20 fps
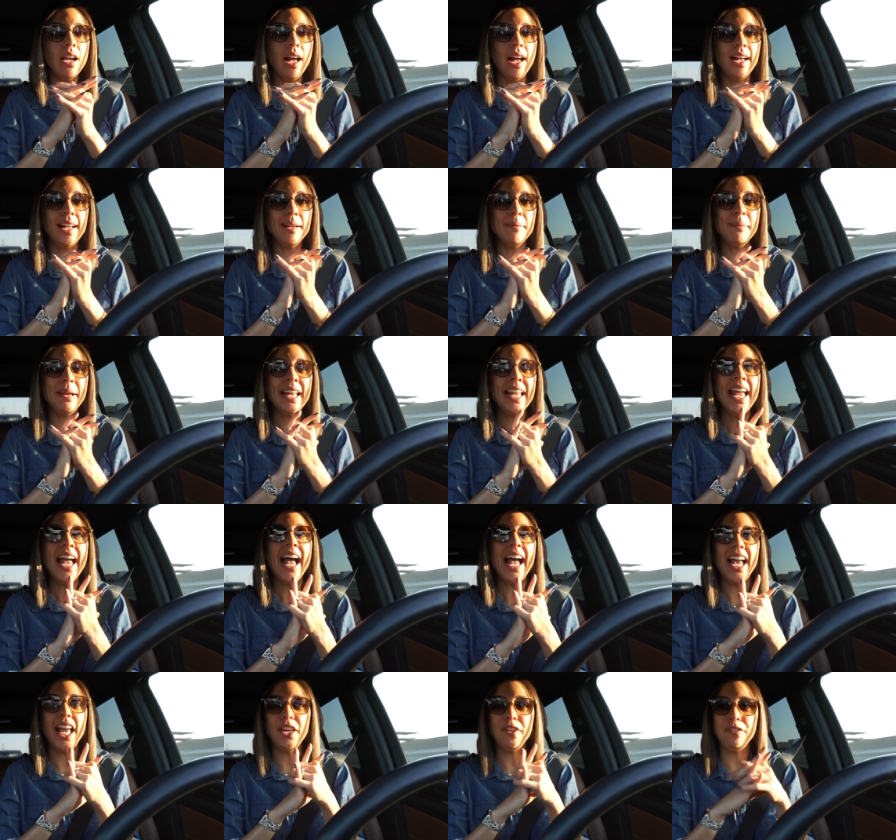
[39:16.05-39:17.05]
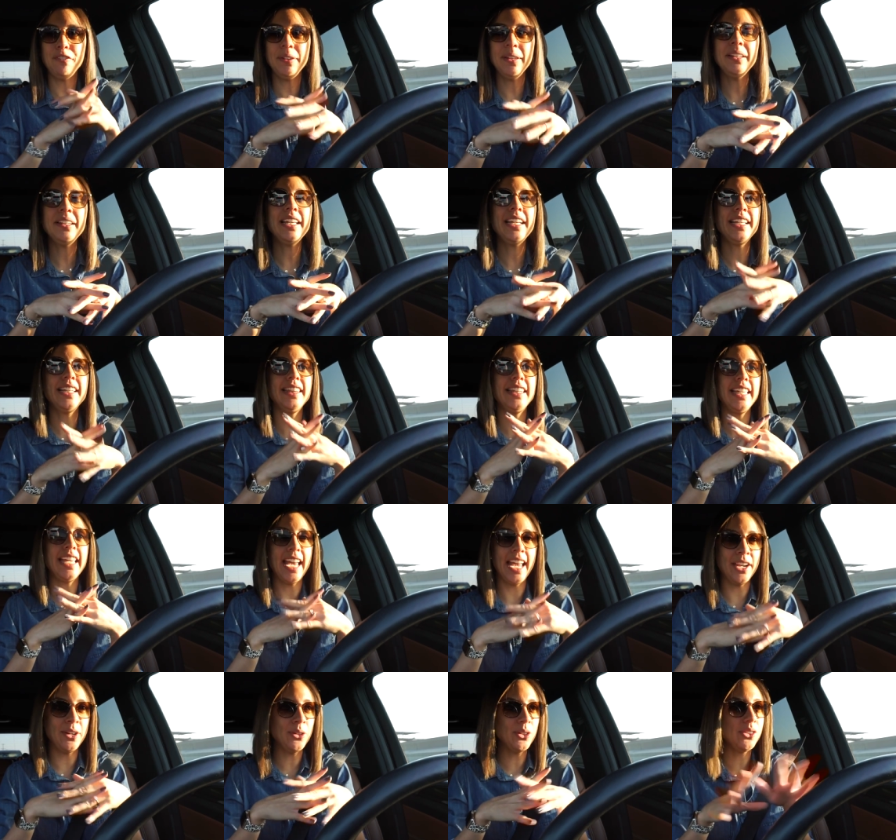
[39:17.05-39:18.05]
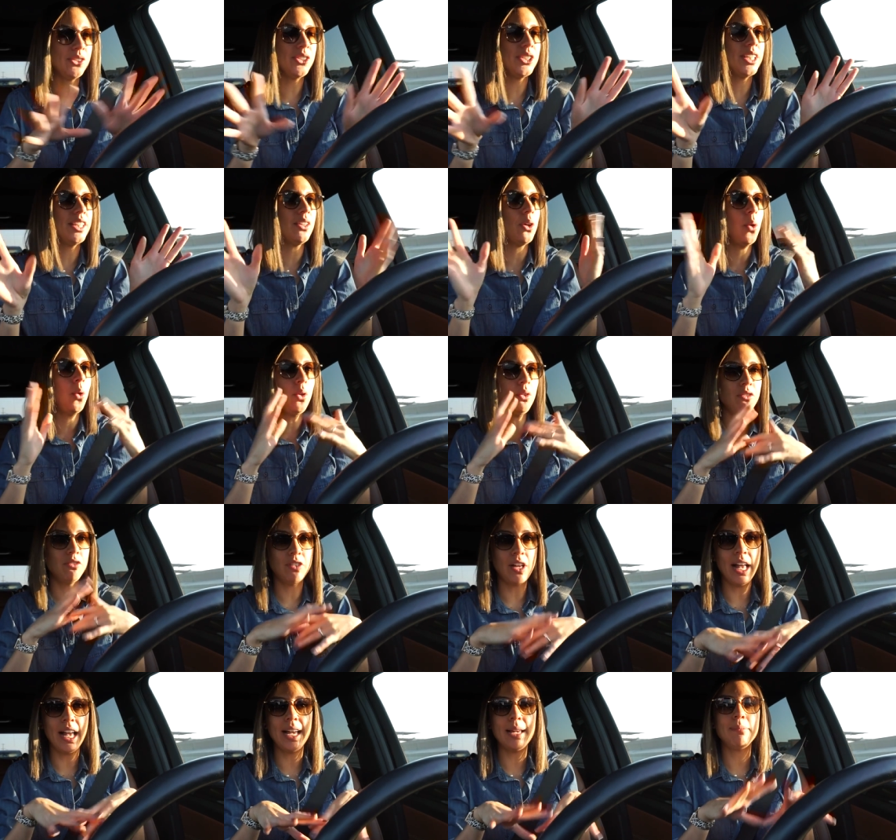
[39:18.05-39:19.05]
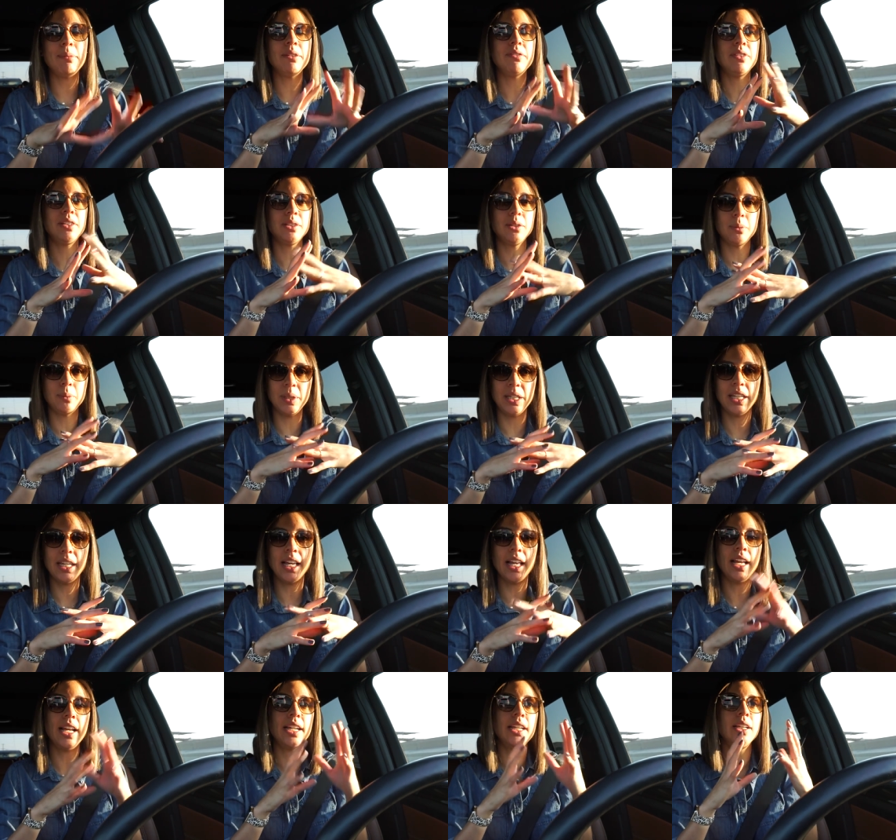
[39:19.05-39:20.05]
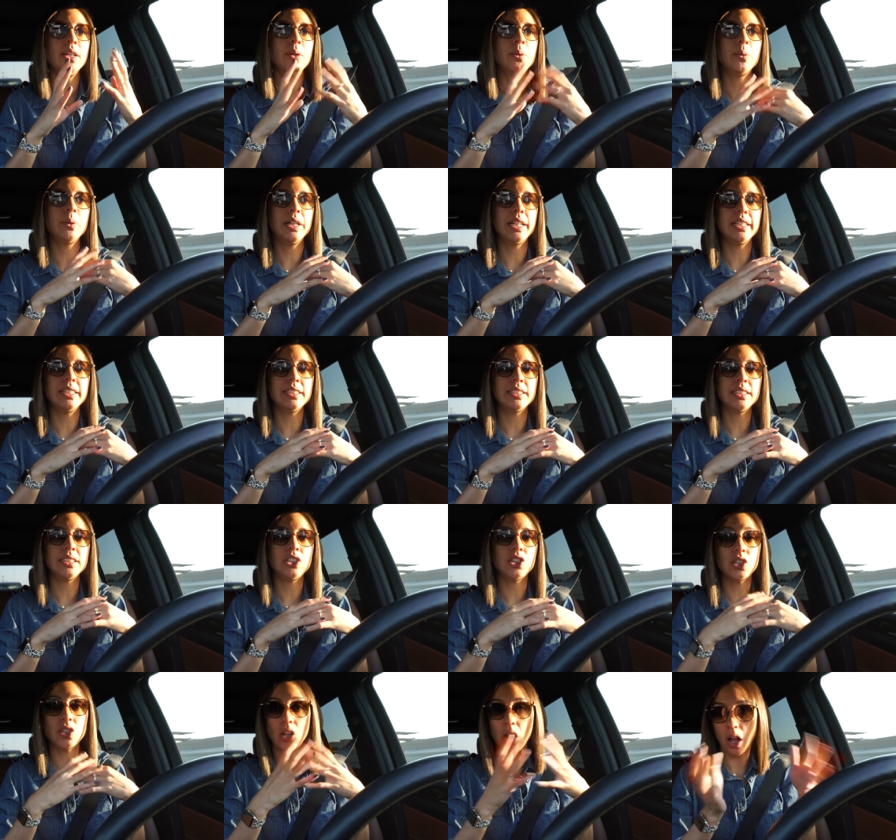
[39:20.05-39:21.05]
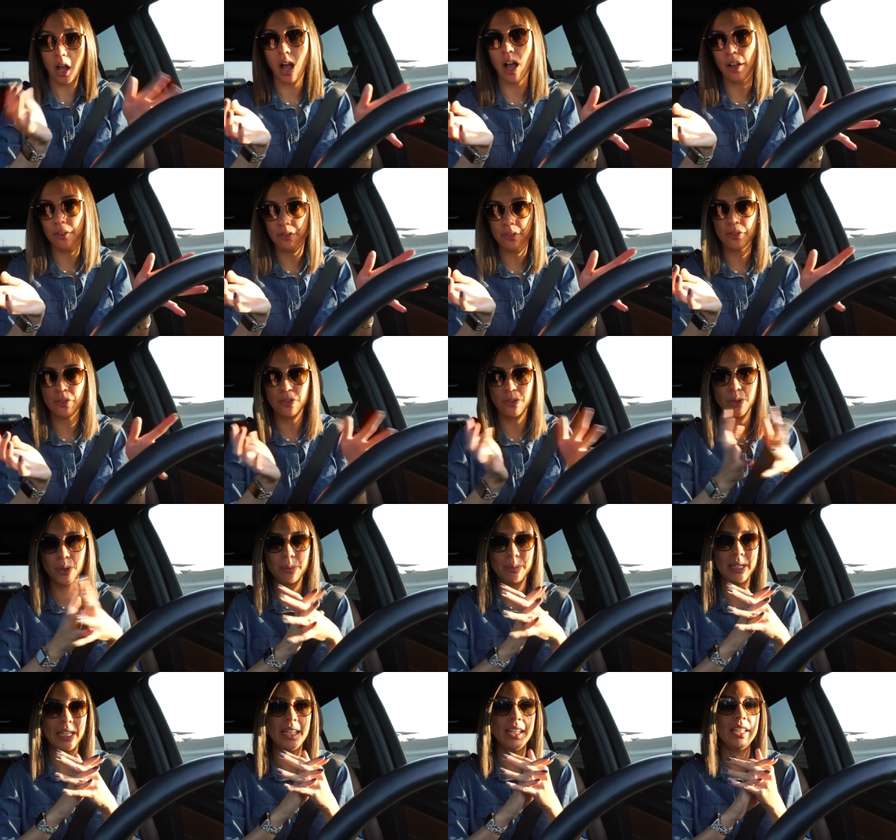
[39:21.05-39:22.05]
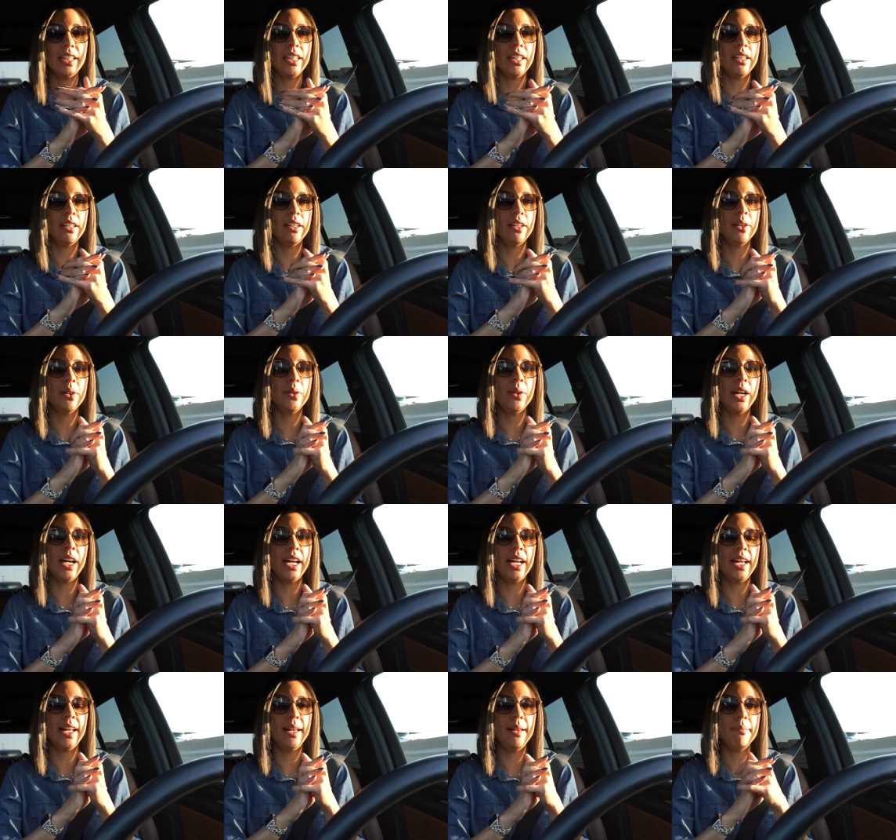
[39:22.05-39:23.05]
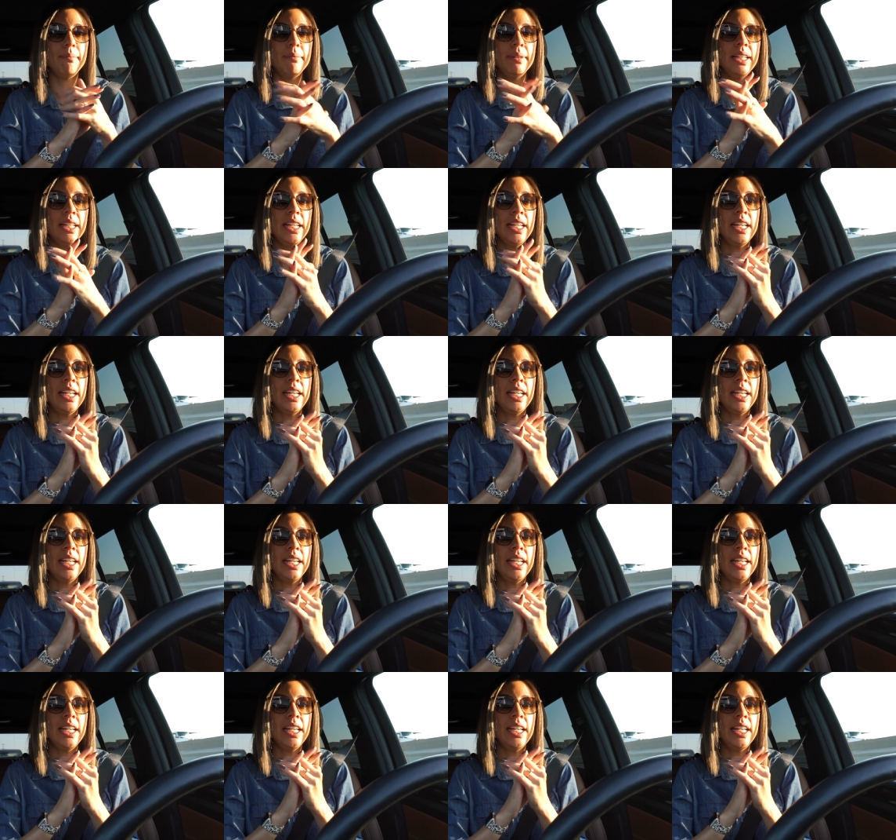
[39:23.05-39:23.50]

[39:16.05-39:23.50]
um, I feel like the energy, the whole vibe of this weekend was just off for me, you know? Um,